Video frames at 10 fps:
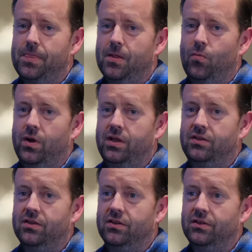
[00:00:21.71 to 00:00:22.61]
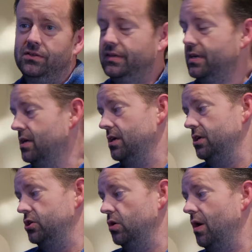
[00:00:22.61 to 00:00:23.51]
way to
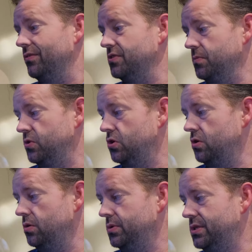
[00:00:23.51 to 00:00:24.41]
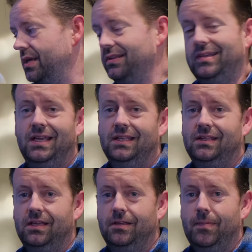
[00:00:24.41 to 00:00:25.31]
show off some tubes than to get
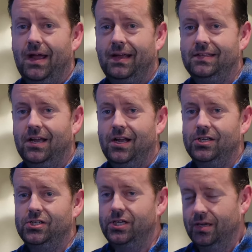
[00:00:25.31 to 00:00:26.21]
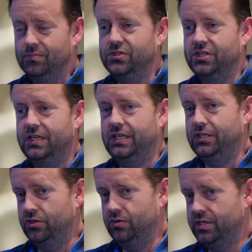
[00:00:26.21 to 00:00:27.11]
the McIntosh
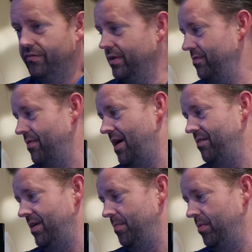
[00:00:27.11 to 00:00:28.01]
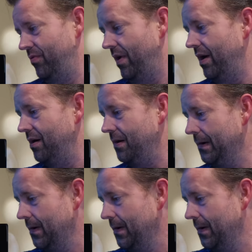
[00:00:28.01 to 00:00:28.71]
MC275 amplifier.